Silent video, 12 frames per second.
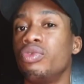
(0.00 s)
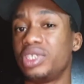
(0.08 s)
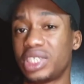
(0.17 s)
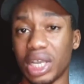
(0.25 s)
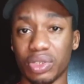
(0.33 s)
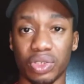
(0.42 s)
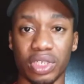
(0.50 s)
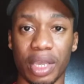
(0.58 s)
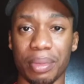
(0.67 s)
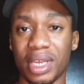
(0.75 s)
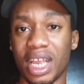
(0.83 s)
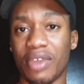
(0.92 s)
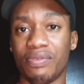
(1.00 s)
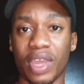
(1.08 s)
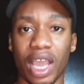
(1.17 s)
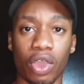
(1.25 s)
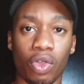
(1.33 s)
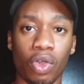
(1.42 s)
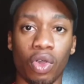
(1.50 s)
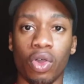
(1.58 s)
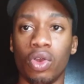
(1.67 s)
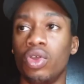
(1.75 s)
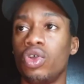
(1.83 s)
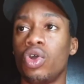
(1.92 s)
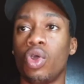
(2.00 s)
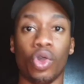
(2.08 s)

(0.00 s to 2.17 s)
reach out to them either via call